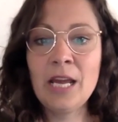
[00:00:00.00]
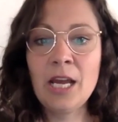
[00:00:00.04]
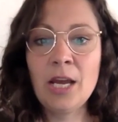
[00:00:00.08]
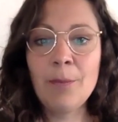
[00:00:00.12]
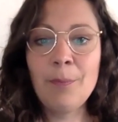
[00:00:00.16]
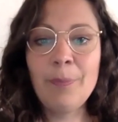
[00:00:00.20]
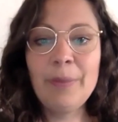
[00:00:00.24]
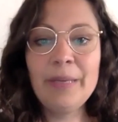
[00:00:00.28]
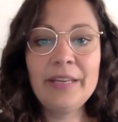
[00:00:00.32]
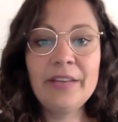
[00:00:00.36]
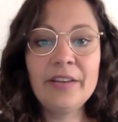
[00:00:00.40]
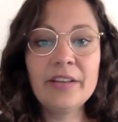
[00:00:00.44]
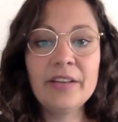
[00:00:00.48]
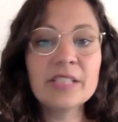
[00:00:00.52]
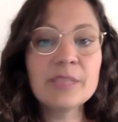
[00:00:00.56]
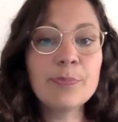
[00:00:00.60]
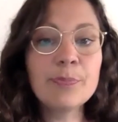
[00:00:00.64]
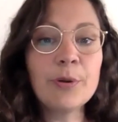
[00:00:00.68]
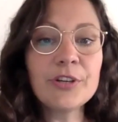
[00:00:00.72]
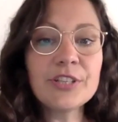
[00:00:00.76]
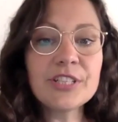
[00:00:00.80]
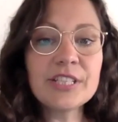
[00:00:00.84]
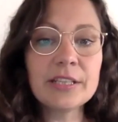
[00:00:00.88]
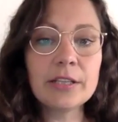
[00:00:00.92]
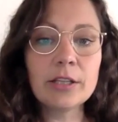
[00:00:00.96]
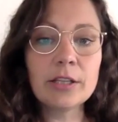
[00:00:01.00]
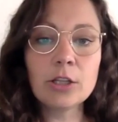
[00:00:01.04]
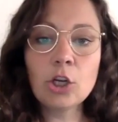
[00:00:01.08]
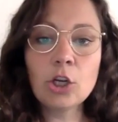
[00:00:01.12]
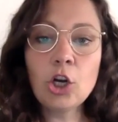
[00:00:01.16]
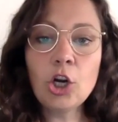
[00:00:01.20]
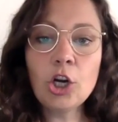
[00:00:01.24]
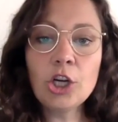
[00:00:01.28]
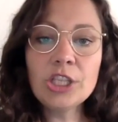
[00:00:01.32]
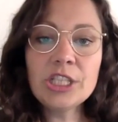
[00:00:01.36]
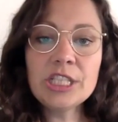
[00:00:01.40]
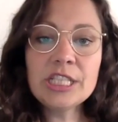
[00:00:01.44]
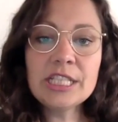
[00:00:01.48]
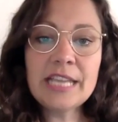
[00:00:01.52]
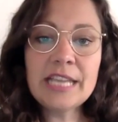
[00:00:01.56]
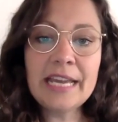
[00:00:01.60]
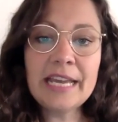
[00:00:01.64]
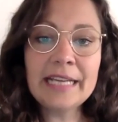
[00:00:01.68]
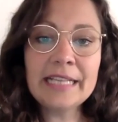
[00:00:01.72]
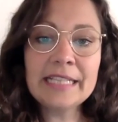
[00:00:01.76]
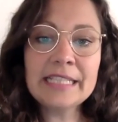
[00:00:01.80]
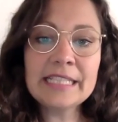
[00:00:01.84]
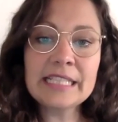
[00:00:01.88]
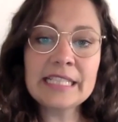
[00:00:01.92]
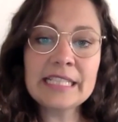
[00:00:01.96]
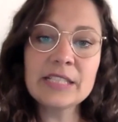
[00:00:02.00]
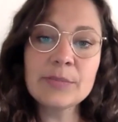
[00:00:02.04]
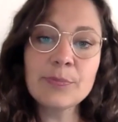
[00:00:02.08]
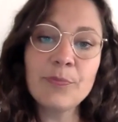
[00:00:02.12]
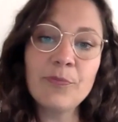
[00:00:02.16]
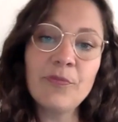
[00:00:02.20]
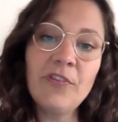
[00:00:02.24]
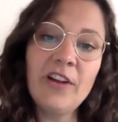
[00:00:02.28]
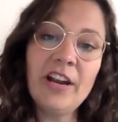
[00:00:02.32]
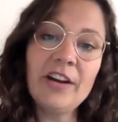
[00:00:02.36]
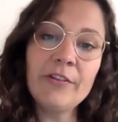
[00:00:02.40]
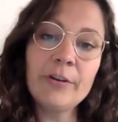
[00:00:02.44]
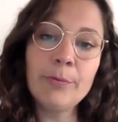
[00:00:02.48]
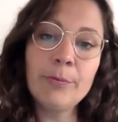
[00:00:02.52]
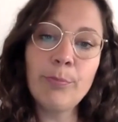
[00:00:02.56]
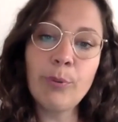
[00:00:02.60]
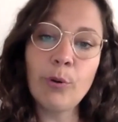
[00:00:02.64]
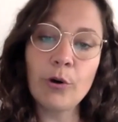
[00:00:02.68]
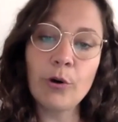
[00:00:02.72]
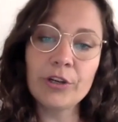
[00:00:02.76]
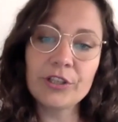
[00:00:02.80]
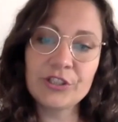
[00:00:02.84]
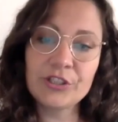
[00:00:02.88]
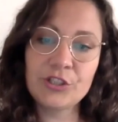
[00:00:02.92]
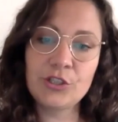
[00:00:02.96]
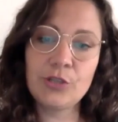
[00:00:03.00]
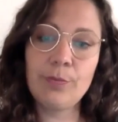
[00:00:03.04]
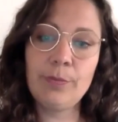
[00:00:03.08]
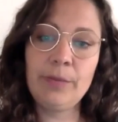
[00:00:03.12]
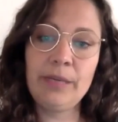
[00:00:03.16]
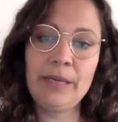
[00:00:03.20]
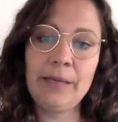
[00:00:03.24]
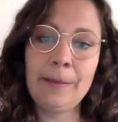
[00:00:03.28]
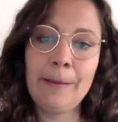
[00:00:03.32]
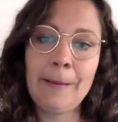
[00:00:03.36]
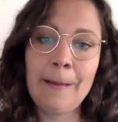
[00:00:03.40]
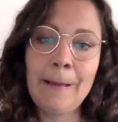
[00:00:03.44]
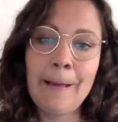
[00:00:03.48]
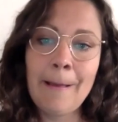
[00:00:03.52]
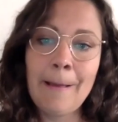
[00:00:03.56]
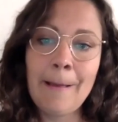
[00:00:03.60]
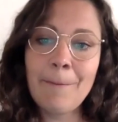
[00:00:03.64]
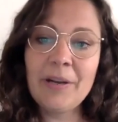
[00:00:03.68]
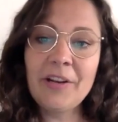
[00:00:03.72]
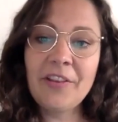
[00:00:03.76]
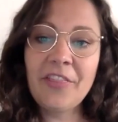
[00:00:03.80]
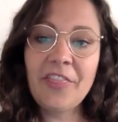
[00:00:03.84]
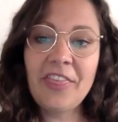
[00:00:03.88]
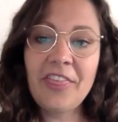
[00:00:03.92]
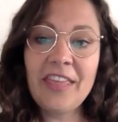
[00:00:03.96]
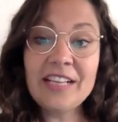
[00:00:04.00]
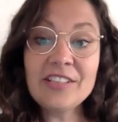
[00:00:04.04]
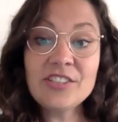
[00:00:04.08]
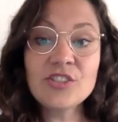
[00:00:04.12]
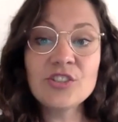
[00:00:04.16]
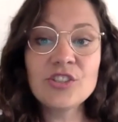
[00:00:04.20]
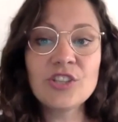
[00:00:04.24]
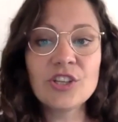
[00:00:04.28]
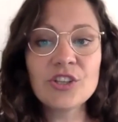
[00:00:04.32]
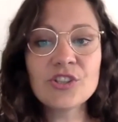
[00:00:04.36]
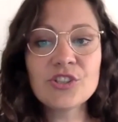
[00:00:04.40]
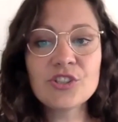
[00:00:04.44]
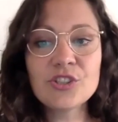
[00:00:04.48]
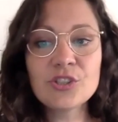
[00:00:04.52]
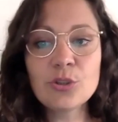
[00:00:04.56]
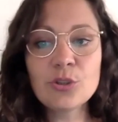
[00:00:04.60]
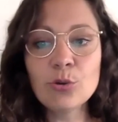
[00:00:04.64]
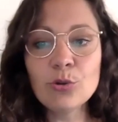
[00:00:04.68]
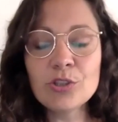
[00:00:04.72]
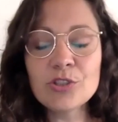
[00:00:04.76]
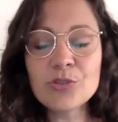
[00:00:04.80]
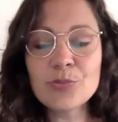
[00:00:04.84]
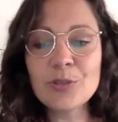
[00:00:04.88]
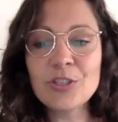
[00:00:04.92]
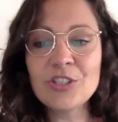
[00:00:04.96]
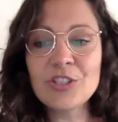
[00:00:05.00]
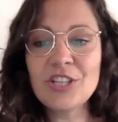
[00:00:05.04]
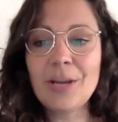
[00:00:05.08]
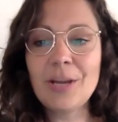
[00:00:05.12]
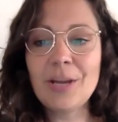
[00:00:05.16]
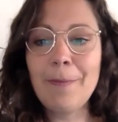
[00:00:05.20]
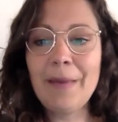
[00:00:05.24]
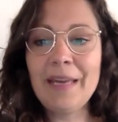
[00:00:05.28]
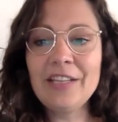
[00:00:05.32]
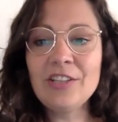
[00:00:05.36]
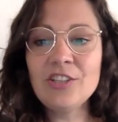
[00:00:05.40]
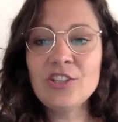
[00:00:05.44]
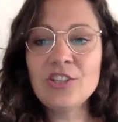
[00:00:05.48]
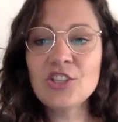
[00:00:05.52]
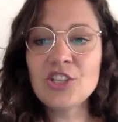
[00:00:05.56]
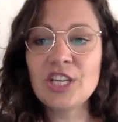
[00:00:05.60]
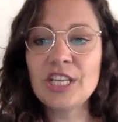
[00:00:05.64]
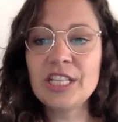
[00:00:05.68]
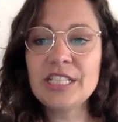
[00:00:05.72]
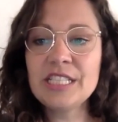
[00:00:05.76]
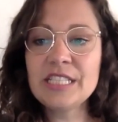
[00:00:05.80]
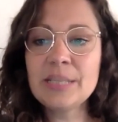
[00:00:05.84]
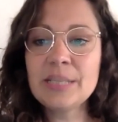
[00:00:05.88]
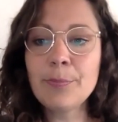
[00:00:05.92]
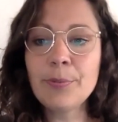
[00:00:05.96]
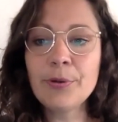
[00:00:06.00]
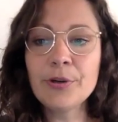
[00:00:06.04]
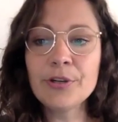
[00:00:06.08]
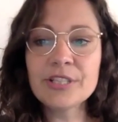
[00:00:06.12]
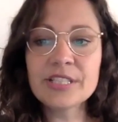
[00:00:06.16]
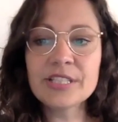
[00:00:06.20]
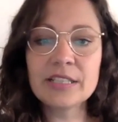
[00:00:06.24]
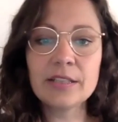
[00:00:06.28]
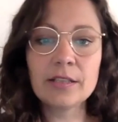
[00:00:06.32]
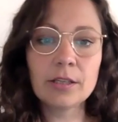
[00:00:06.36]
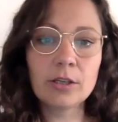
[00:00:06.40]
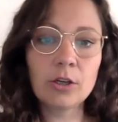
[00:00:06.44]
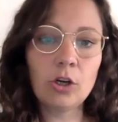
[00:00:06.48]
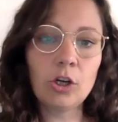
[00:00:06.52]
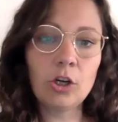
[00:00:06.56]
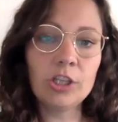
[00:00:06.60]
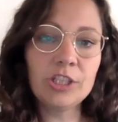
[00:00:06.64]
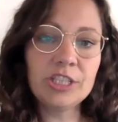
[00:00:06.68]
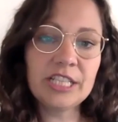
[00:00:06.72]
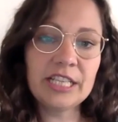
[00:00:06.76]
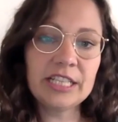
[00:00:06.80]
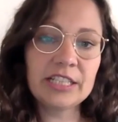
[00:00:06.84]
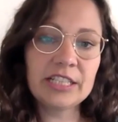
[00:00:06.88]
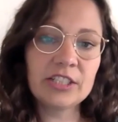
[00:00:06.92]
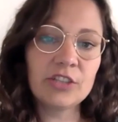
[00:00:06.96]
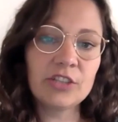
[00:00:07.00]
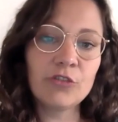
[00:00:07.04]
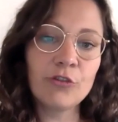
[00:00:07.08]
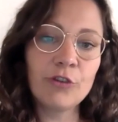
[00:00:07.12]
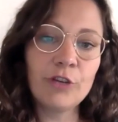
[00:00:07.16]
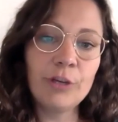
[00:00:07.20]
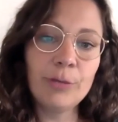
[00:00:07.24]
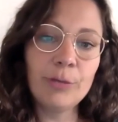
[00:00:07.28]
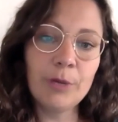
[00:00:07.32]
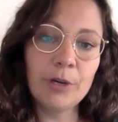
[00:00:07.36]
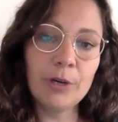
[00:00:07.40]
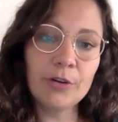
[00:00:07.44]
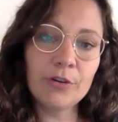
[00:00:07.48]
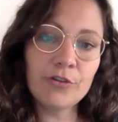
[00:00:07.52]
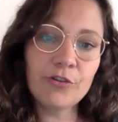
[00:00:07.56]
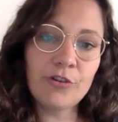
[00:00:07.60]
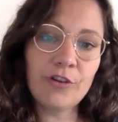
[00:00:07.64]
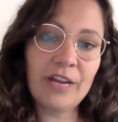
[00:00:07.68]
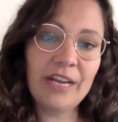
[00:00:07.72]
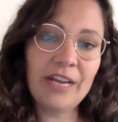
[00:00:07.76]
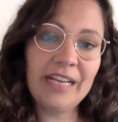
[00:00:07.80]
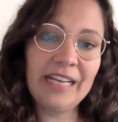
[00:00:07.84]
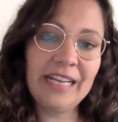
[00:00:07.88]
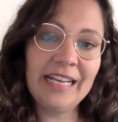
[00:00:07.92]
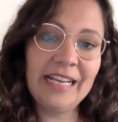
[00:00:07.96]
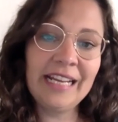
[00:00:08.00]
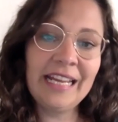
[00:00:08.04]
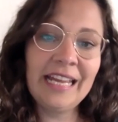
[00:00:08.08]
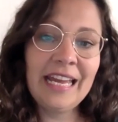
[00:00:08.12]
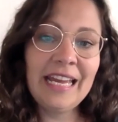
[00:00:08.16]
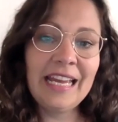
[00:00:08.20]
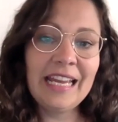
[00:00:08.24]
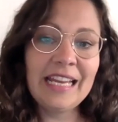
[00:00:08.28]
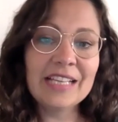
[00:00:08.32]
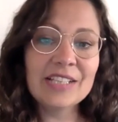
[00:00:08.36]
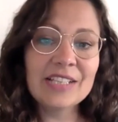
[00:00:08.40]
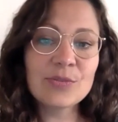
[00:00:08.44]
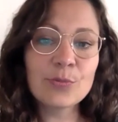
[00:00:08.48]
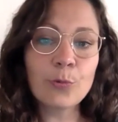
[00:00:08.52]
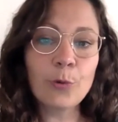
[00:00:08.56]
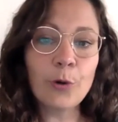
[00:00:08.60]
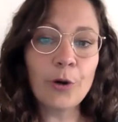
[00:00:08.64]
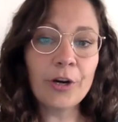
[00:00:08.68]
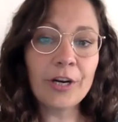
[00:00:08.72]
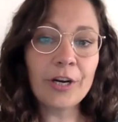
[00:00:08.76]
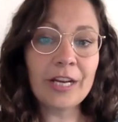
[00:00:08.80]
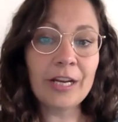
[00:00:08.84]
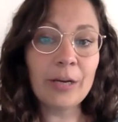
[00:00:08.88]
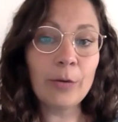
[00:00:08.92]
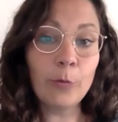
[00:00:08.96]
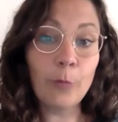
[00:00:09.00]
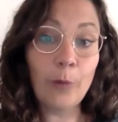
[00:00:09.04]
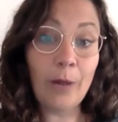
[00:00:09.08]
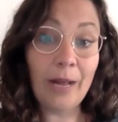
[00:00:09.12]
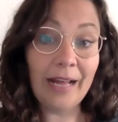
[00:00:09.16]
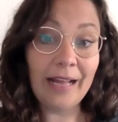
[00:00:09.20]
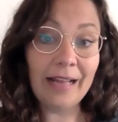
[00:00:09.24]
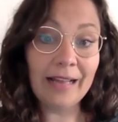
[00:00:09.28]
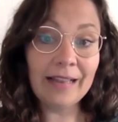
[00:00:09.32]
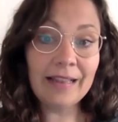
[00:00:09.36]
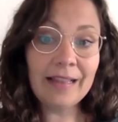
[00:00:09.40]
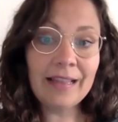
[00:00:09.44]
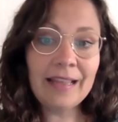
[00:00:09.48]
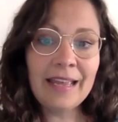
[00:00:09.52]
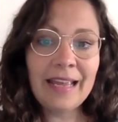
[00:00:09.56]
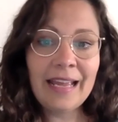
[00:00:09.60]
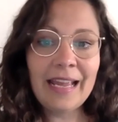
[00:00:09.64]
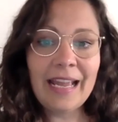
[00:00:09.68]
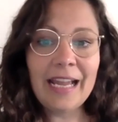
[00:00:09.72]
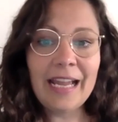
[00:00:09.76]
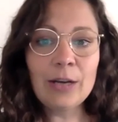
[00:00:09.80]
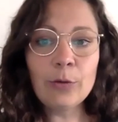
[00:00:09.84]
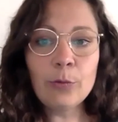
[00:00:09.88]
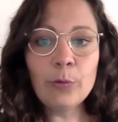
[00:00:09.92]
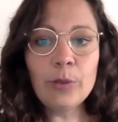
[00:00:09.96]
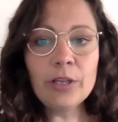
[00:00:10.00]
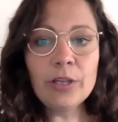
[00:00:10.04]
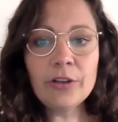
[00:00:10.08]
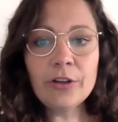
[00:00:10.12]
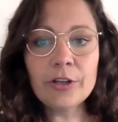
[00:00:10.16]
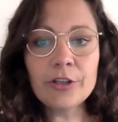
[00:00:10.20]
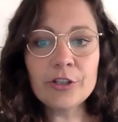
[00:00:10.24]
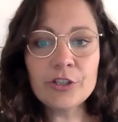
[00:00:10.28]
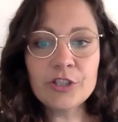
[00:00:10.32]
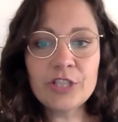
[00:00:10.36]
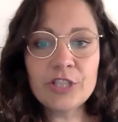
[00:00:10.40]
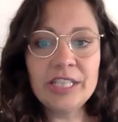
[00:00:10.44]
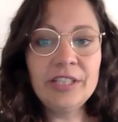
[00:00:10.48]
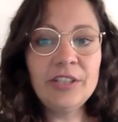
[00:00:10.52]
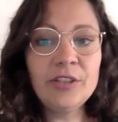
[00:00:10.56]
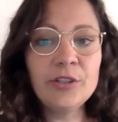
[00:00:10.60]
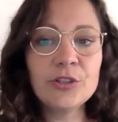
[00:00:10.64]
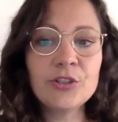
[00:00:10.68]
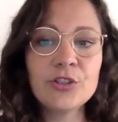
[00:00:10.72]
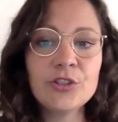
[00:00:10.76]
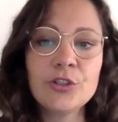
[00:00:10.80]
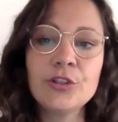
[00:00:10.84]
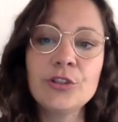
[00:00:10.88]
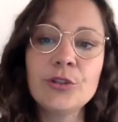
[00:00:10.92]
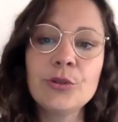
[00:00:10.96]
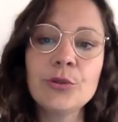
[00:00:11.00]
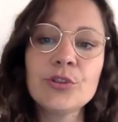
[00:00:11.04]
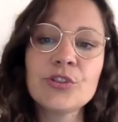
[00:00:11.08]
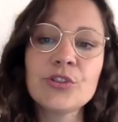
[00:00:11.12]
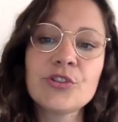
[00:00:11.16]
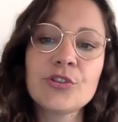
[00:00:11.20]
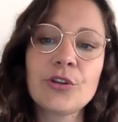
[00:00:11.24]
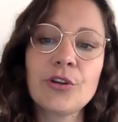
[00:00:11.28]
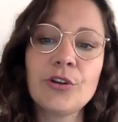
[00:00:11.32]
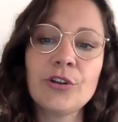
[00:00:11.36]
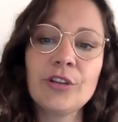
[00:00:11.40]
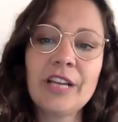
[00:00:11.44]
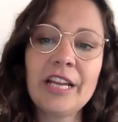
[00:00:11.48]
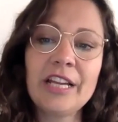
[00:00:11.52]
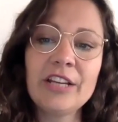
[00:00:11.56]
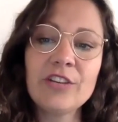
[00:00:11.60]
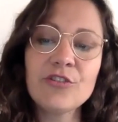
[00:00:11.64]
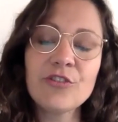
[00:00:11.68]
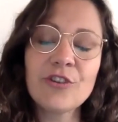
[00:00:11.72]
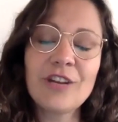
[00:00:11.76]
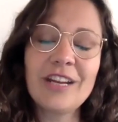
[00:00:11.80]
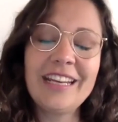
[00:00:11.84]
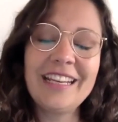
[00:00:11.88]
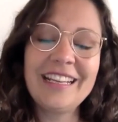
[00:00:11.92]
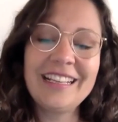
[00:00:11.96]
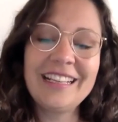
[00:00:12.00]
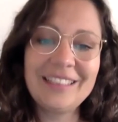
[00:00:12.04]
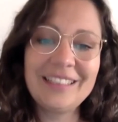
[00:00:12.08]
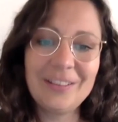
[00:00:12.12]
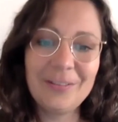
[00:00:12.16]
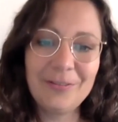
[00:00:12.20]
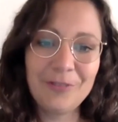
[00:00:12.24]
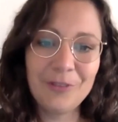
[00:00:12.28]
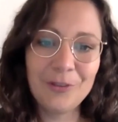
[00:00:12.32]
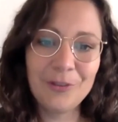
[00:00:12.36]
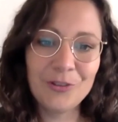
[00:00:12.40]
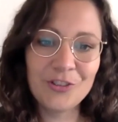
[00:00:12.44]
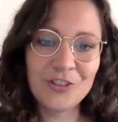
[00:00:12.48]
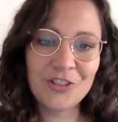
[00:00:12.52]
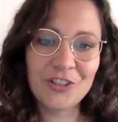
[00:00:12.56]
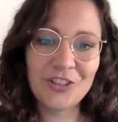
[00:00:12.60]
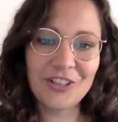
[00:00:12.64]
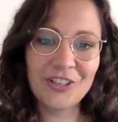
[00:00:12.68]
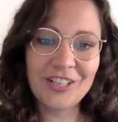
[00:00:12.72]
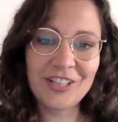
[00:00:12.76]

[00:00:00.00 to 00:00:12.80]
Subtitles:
because personal contact is very important to me. But thanks to those tools, which I mentioned, the personal contact in remote training is working well and we'll continue to use online training in the future.